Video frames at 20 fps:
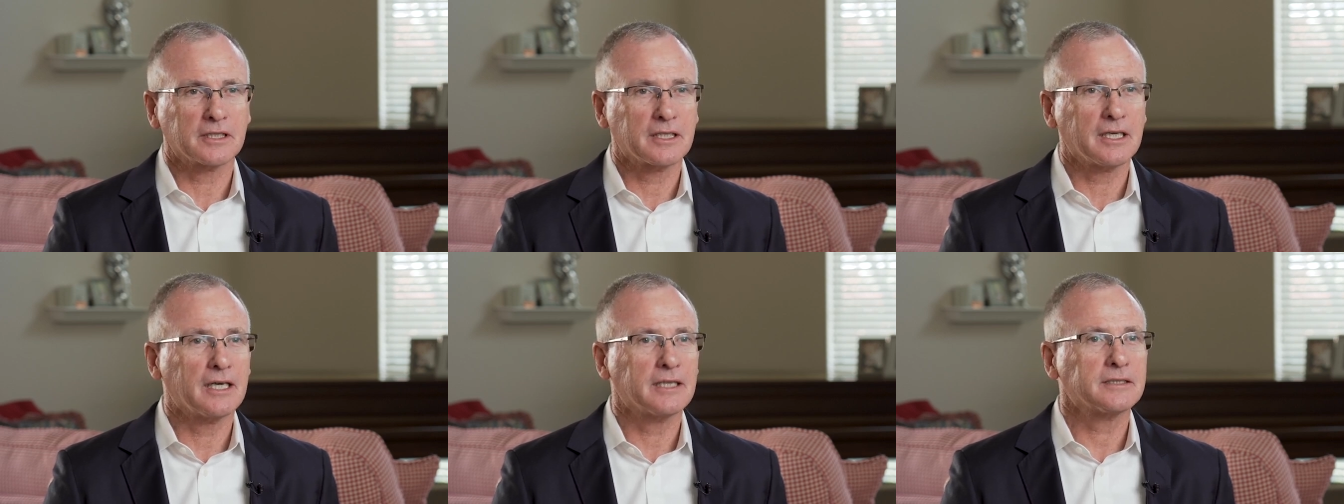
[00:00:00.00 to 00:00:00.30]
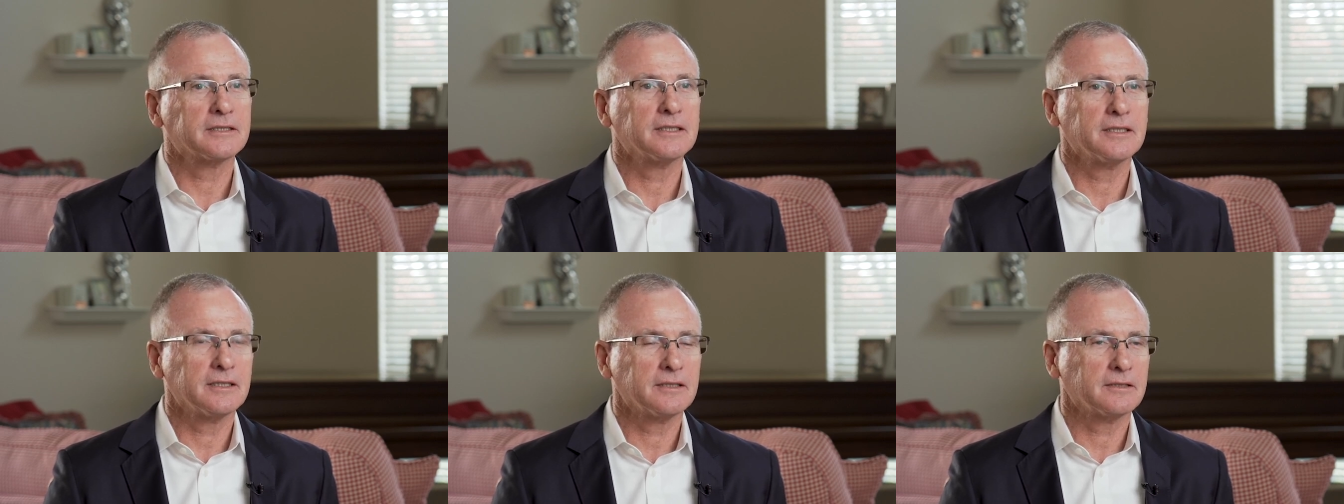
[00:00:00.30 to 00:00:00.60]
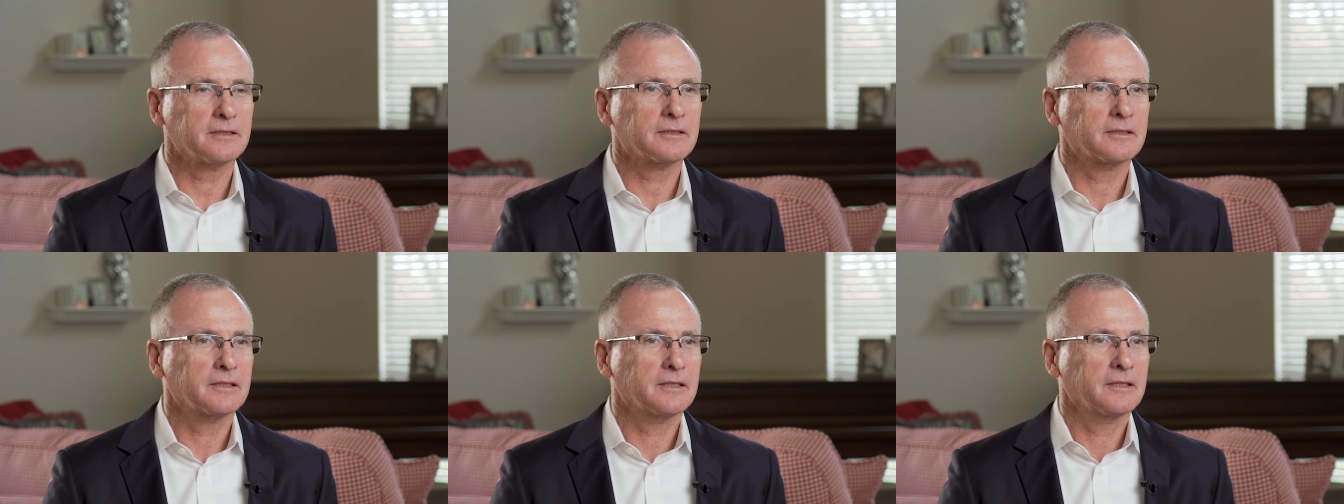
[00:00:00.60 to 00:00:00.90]
content,
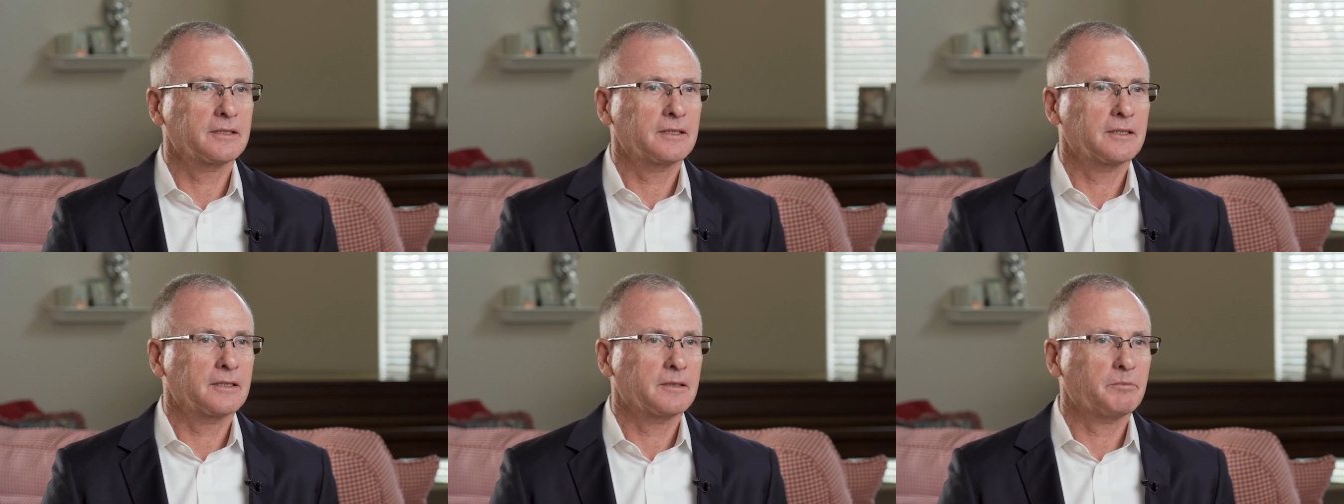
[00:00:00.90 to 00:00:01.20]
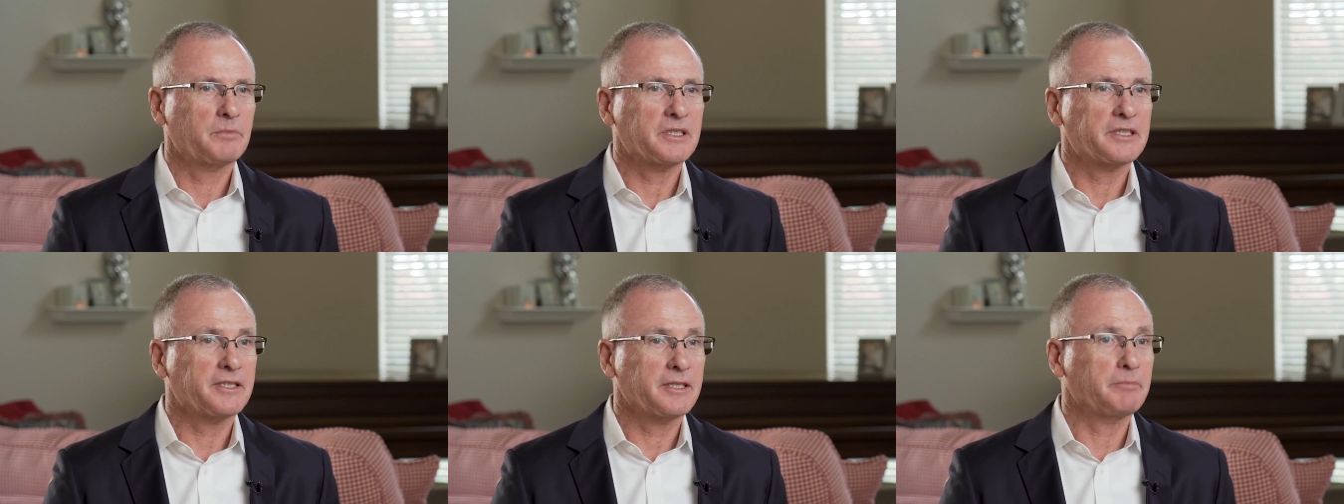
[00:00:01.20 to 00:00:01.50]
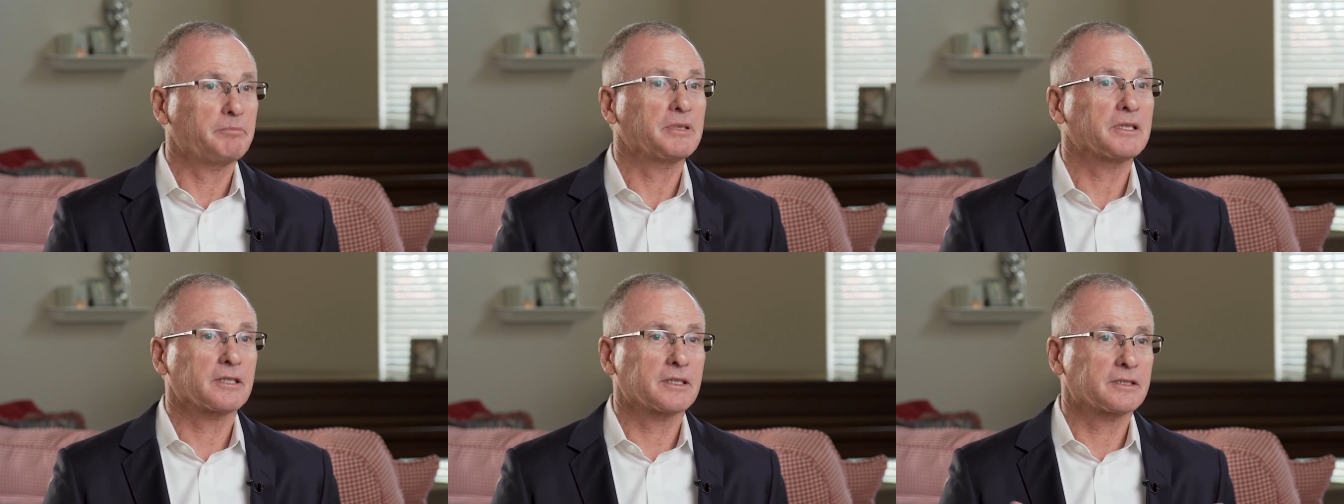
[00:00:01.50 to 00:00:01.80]
but the
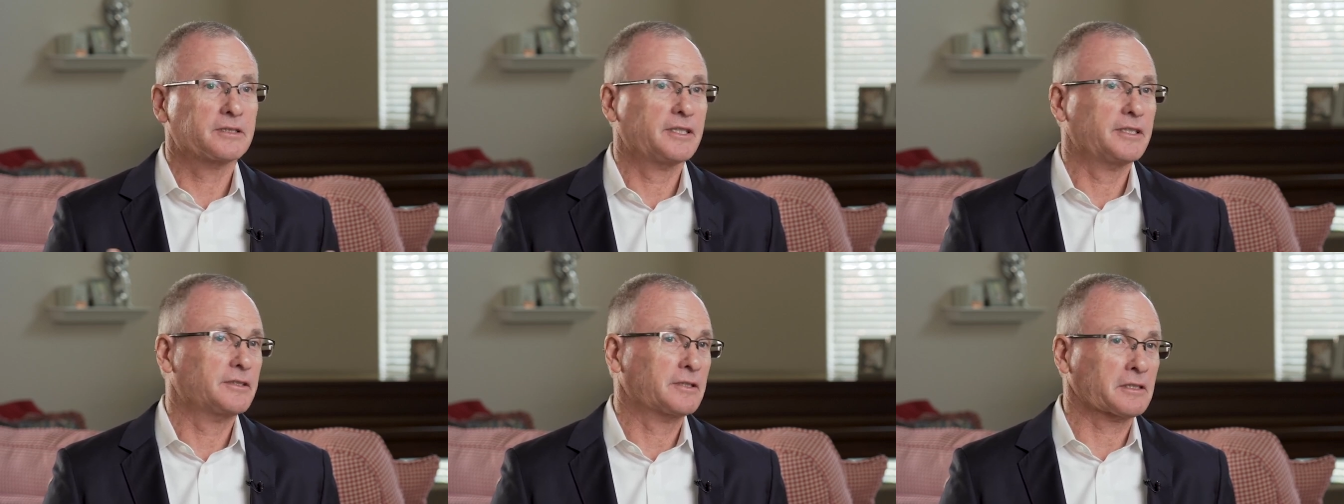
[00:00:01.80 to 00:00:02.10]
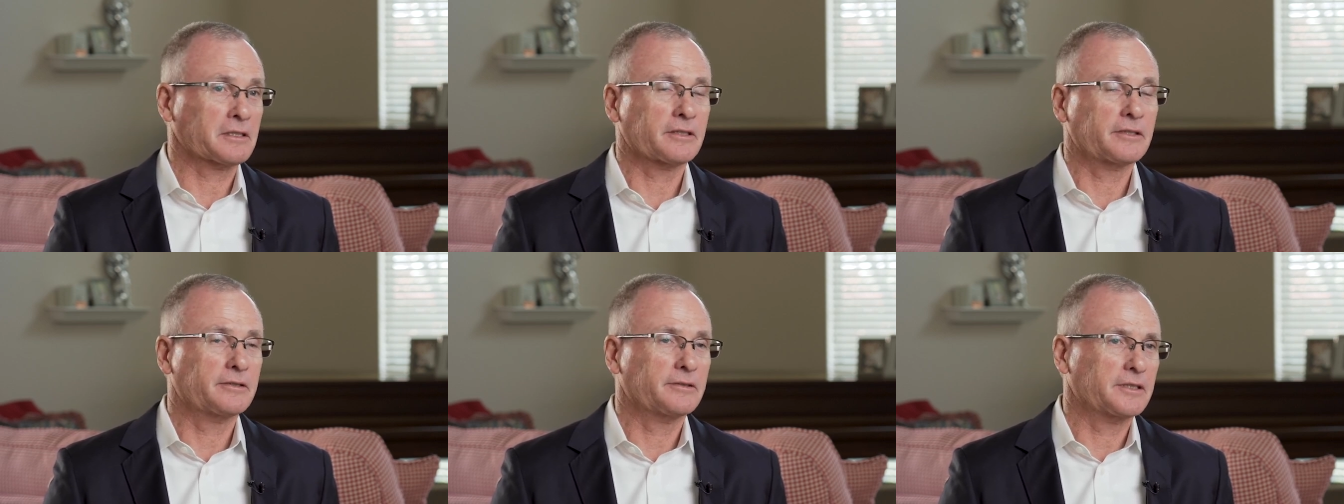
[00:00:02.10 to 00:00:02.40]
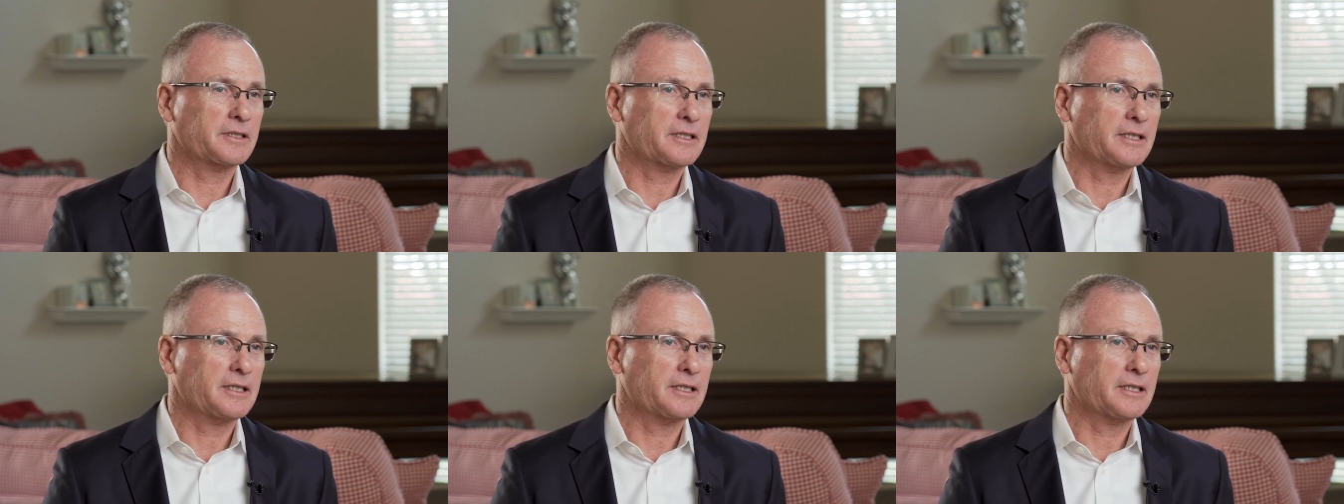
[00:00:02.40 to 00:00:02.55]
ability to learn the